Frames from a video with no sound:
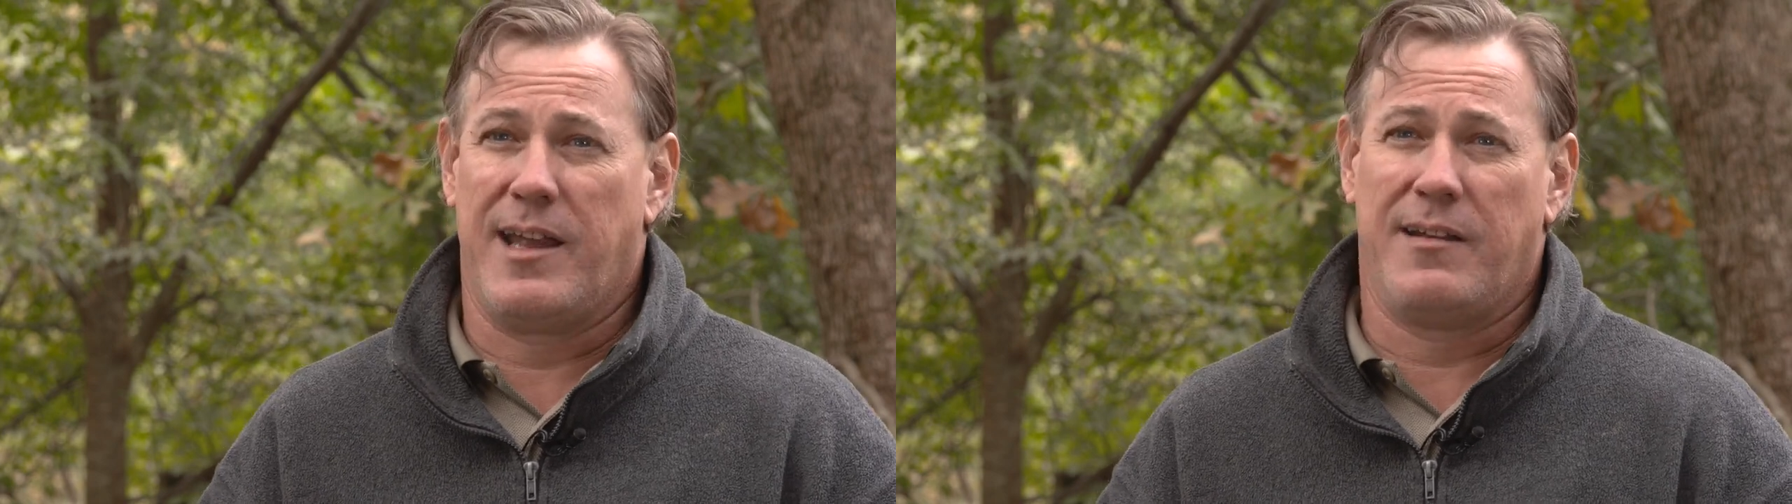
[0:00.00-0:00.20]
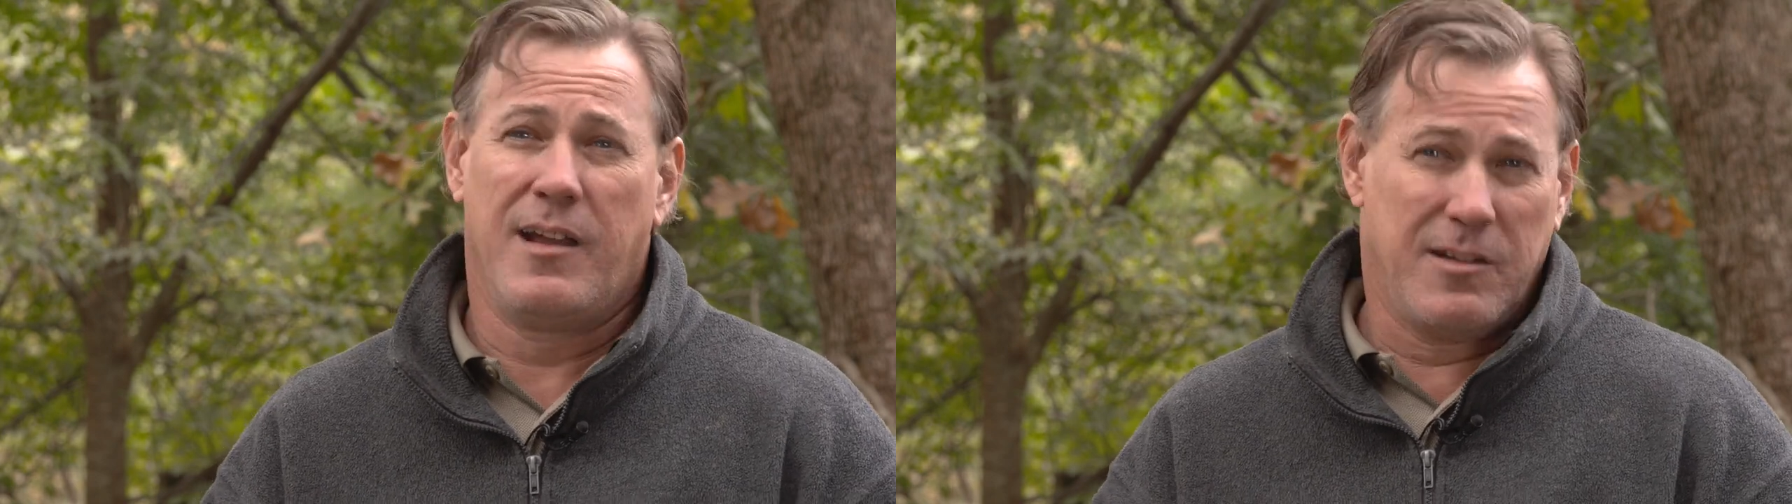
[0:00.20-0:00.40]

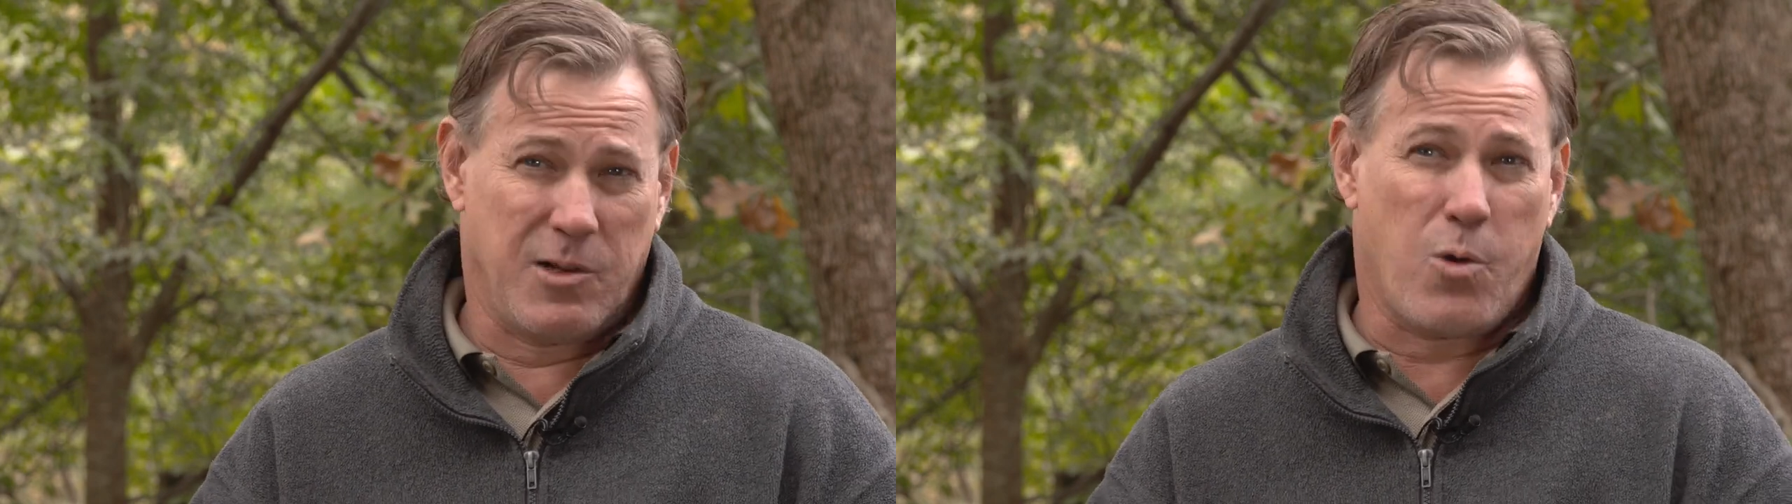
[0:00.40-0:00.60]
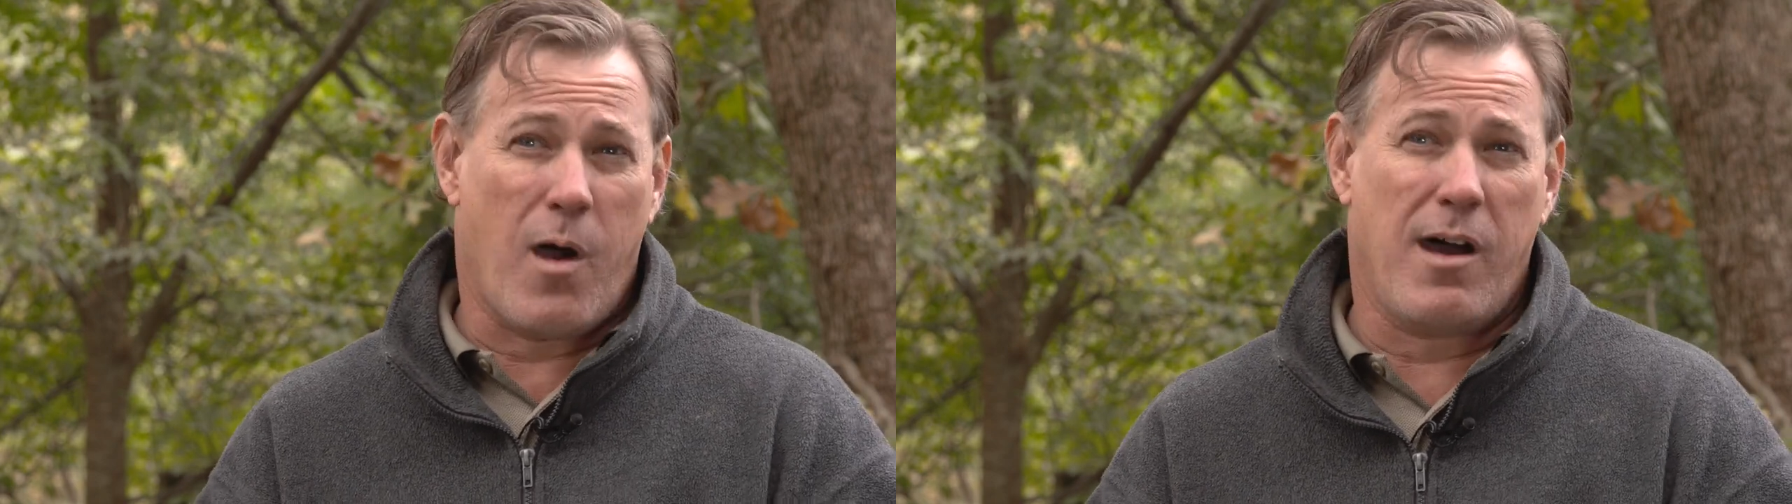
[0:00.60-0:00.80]
And
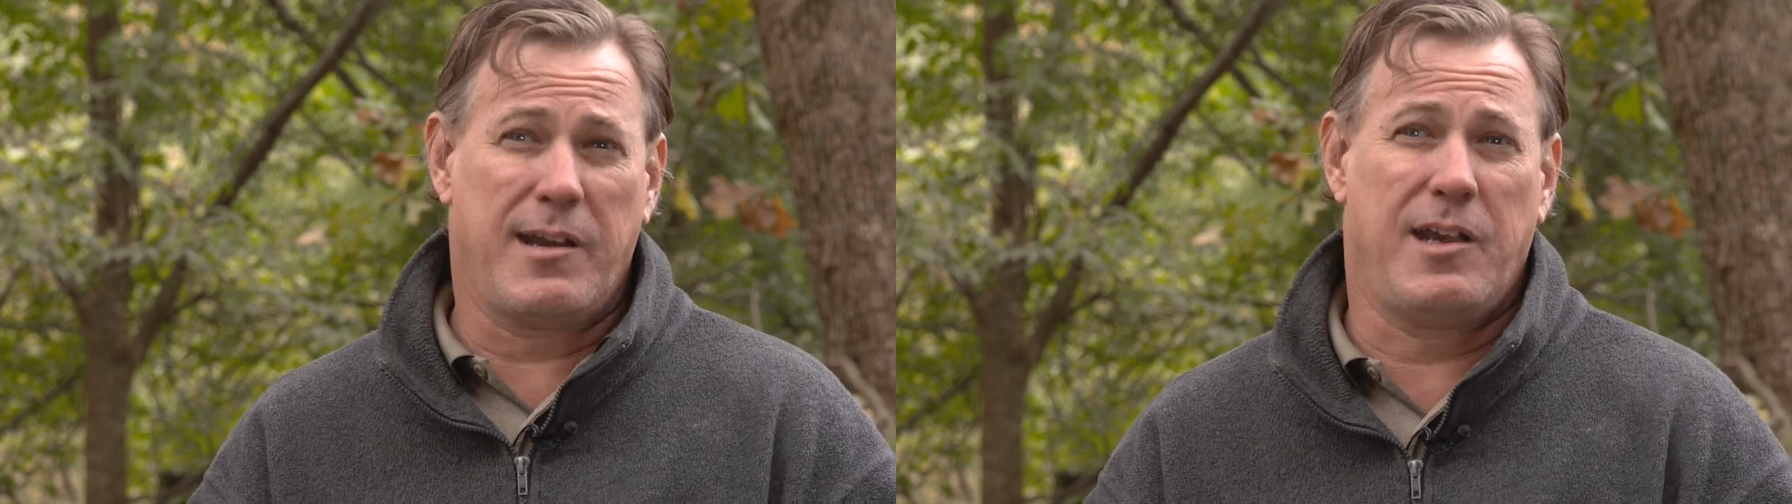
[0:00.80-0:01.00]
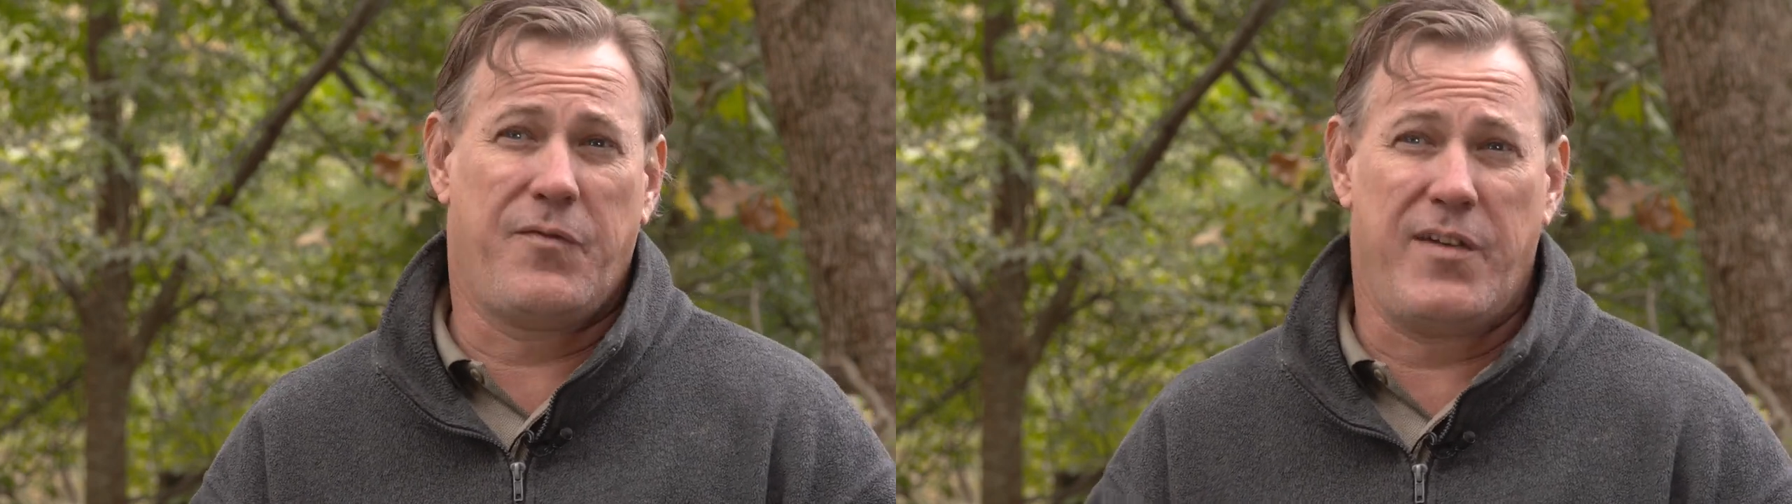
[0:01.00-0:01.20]
the
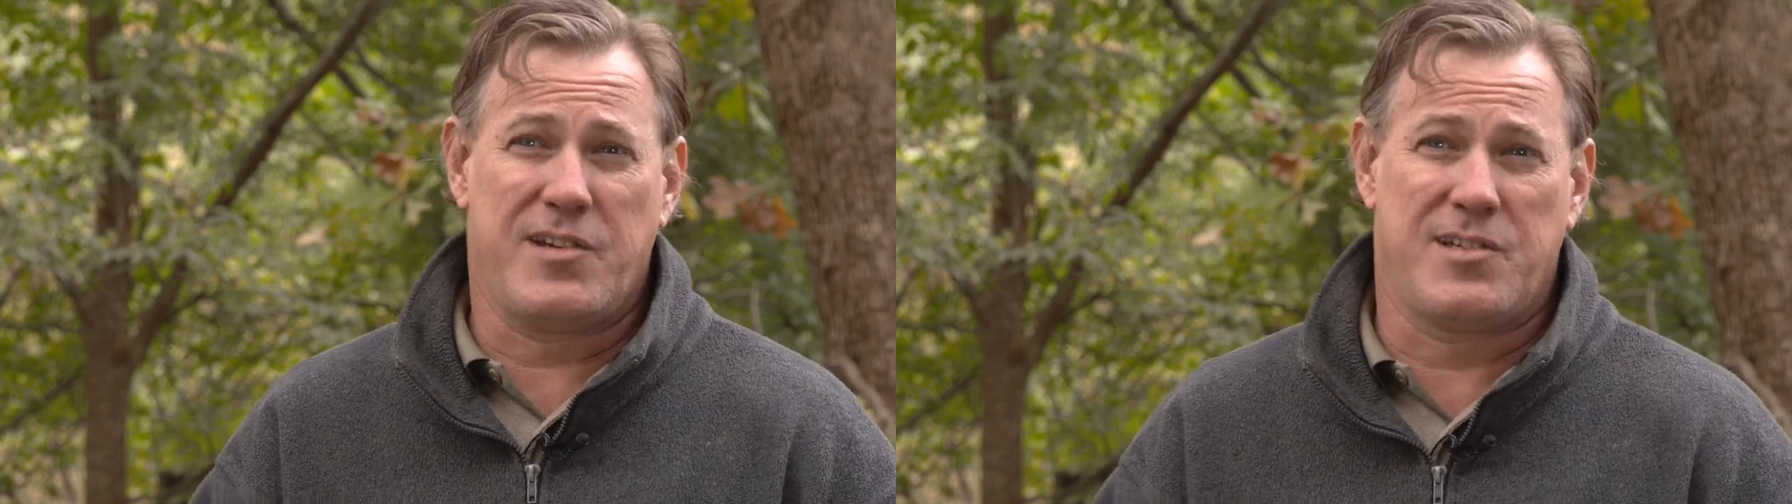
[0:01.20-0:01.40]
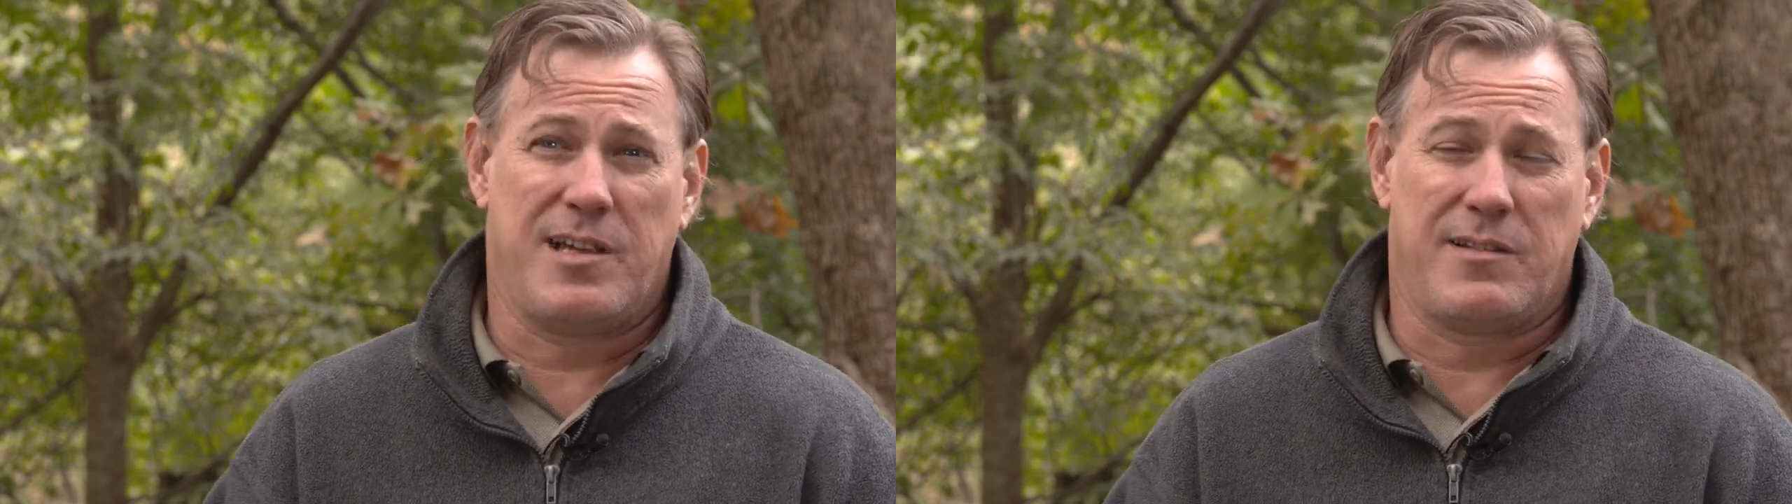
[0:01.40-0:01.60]
quality of
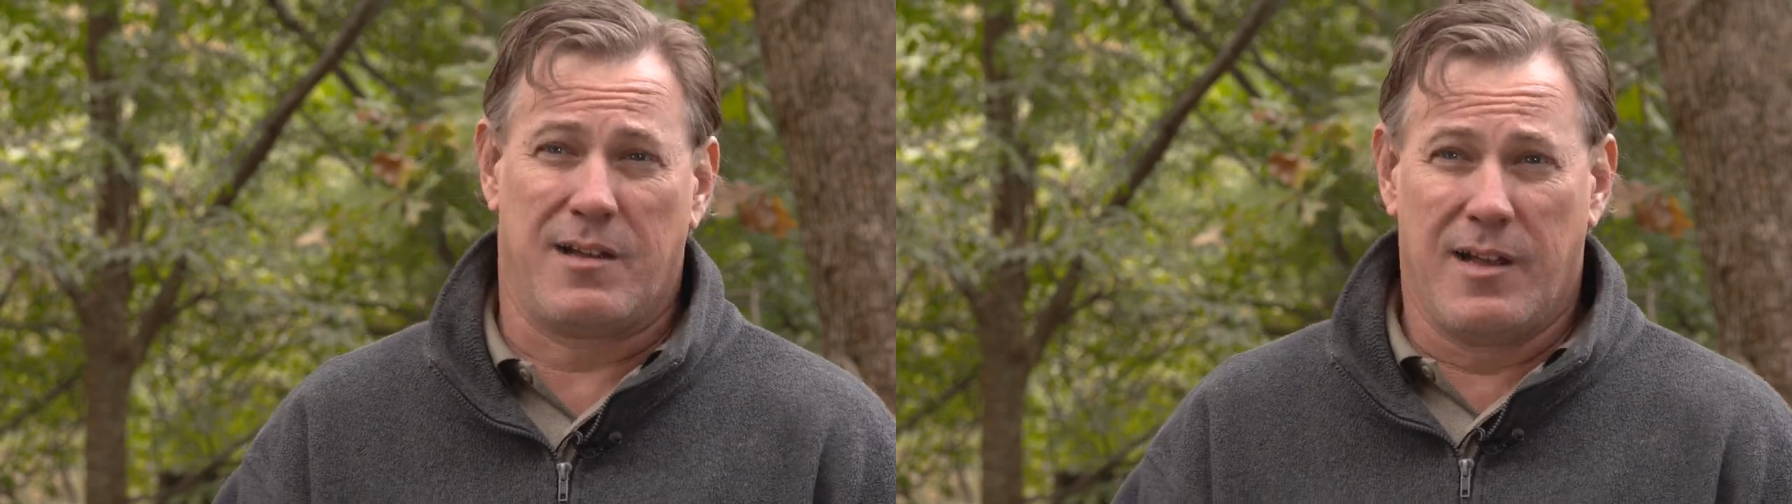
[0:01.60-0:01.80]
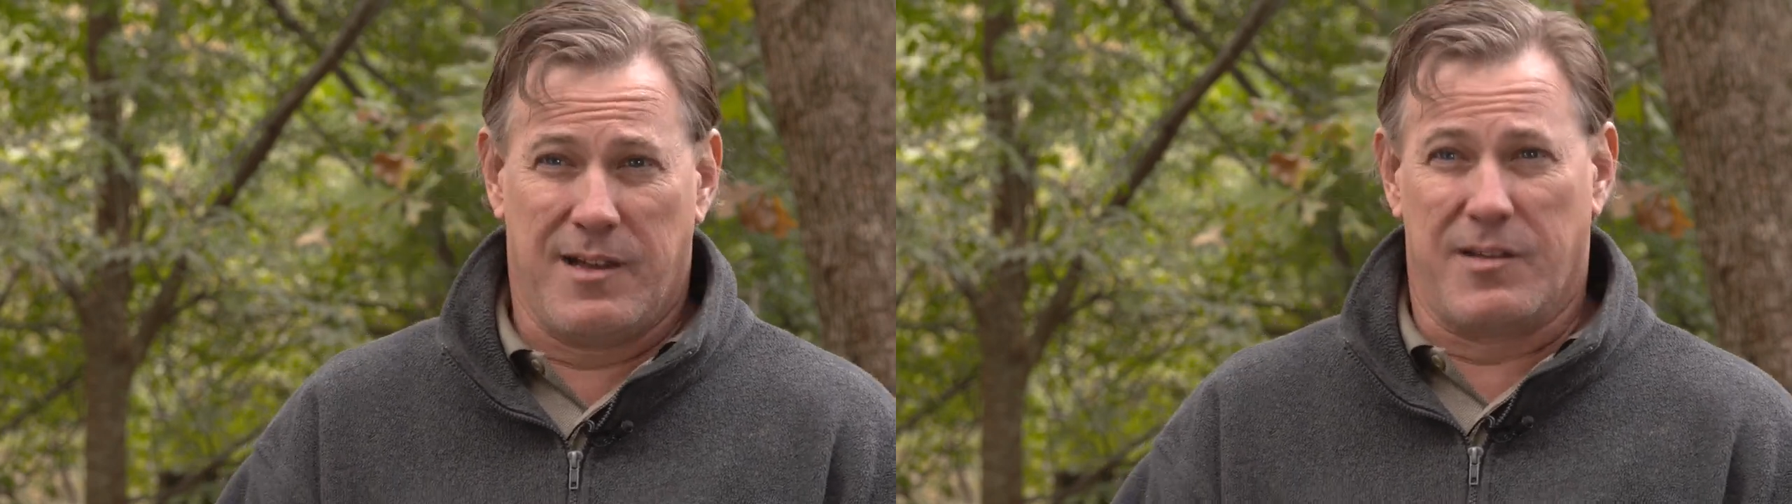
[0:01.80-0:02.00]
fishing, the,